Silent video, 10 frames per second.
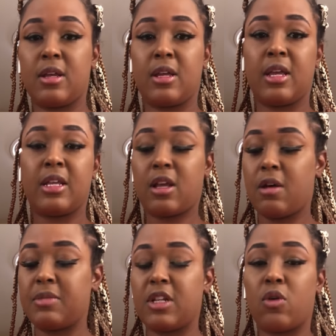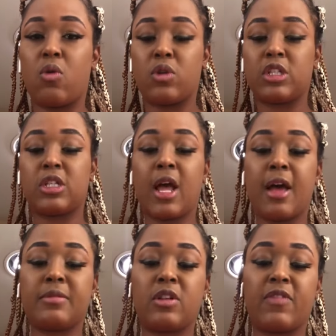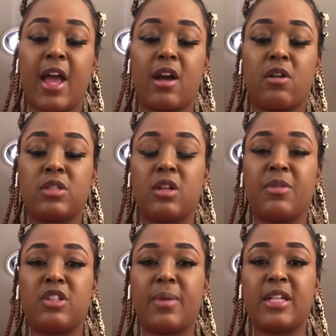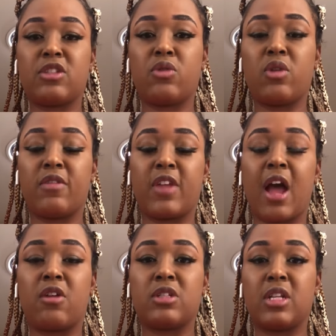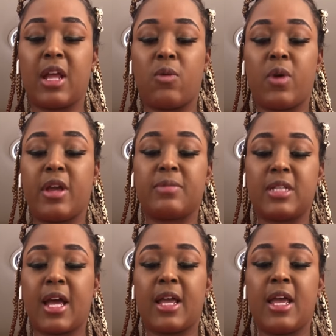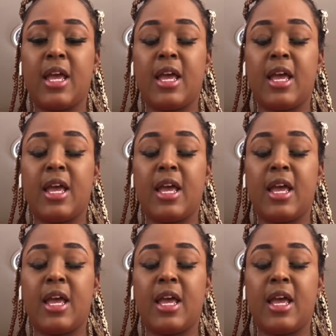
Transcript: It comes in an orange top. So if y'all go to the beauty supply store, if y'all go to their website,